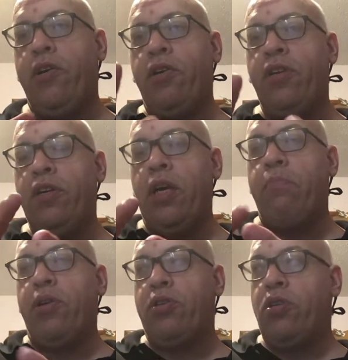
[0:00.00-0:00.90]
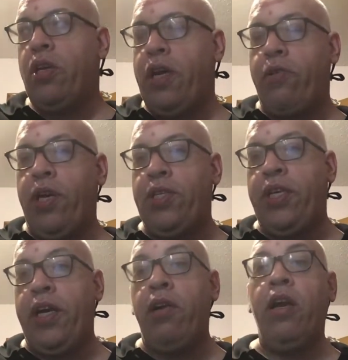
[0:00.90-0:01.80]
that your numbers
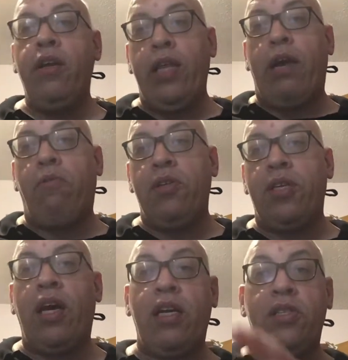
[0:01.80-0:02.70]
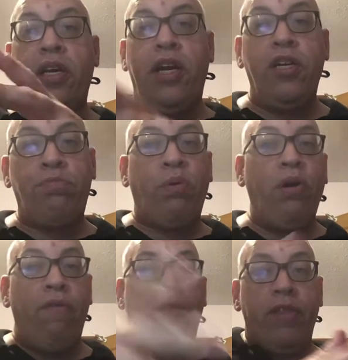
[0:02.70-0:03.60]
increased here? That was us, and here's
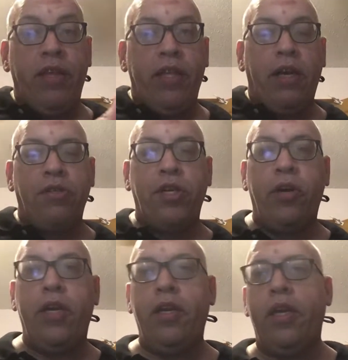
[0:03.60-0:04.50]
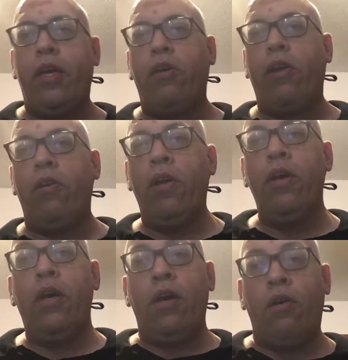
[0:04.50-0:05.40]
proof. And then they'll show it, and I'll
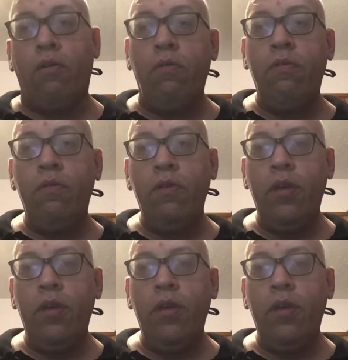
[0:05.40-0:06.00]
go, oh.